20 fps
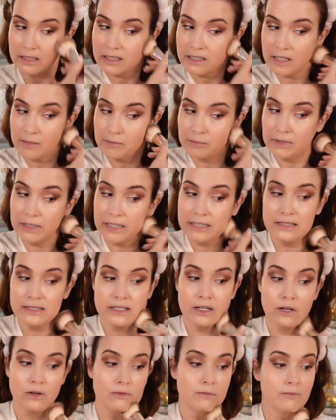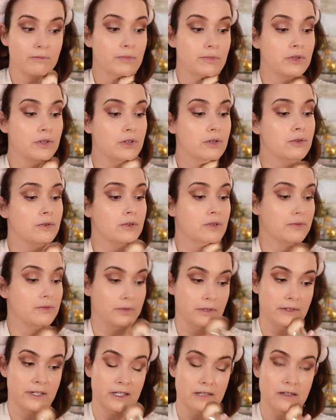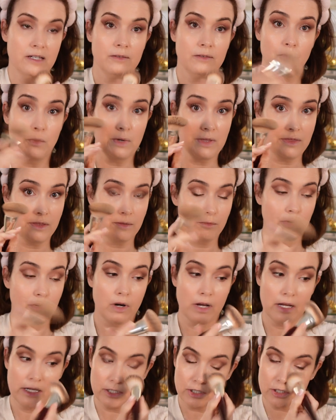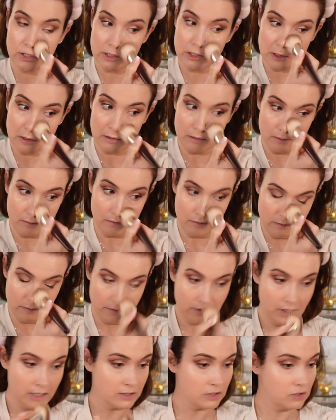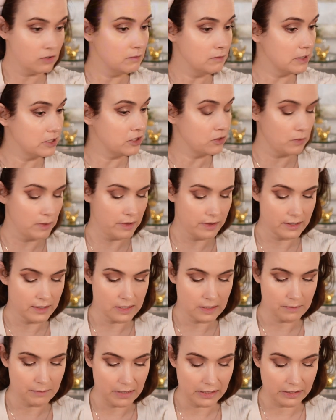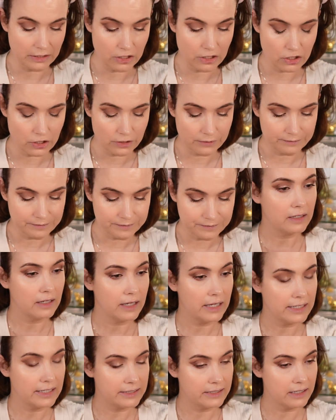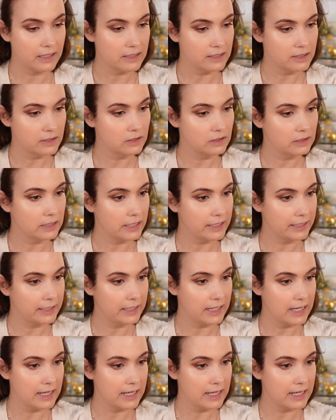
It blends out beautifully with the brush, not so much with the sponge. It does look like it